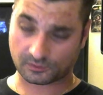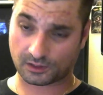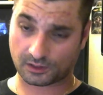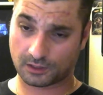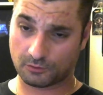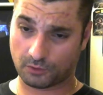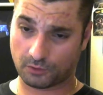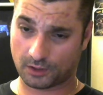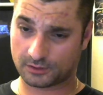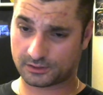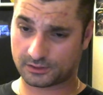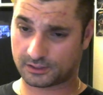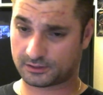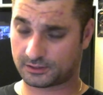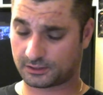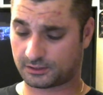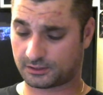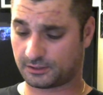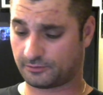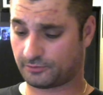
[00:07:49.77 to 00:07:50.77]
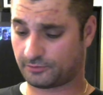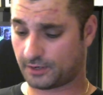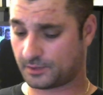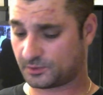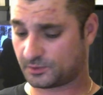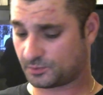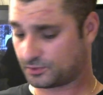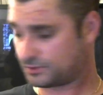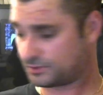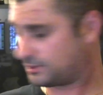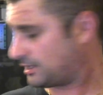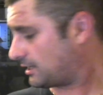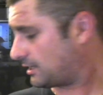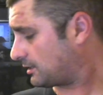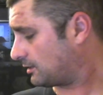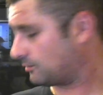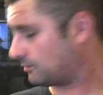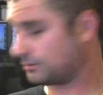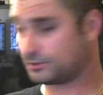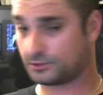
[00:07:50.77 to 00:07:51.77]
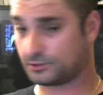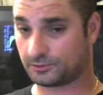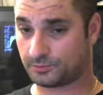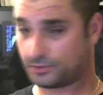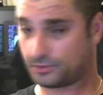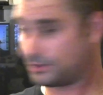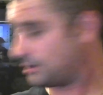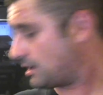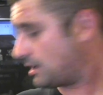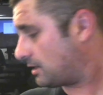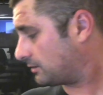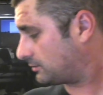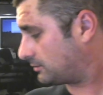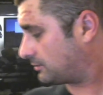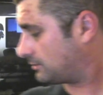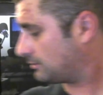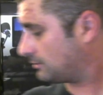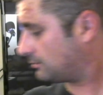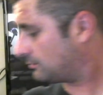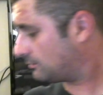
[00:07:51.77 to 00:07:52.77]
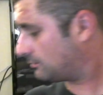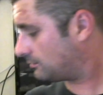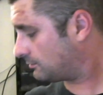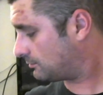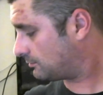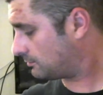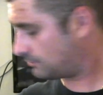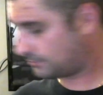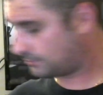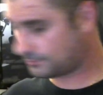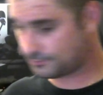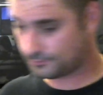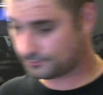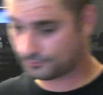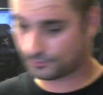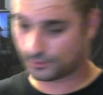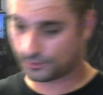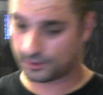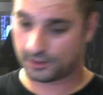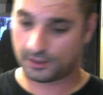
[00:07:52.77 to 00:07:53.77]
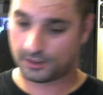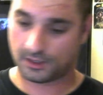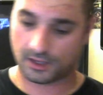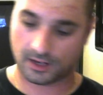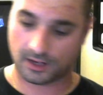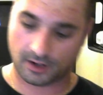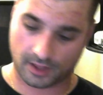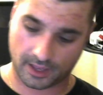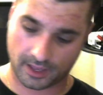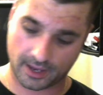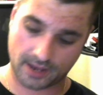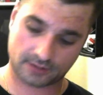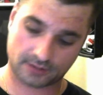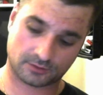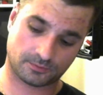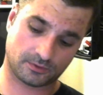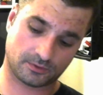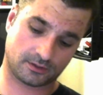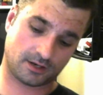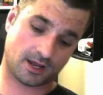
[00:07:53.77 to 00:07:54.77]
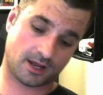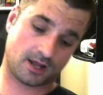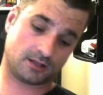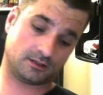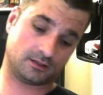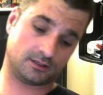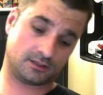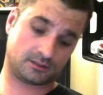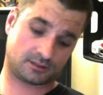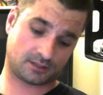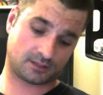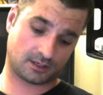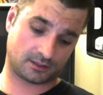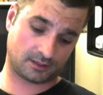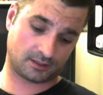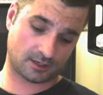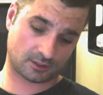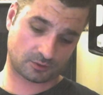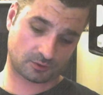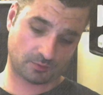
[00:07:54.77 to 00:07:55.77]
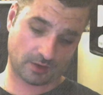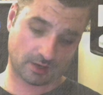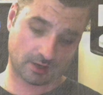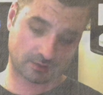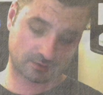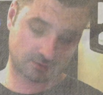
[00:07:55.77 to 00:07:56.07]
it runs at 60 frames per second, which is pretty nice. And last but not least on the Xbox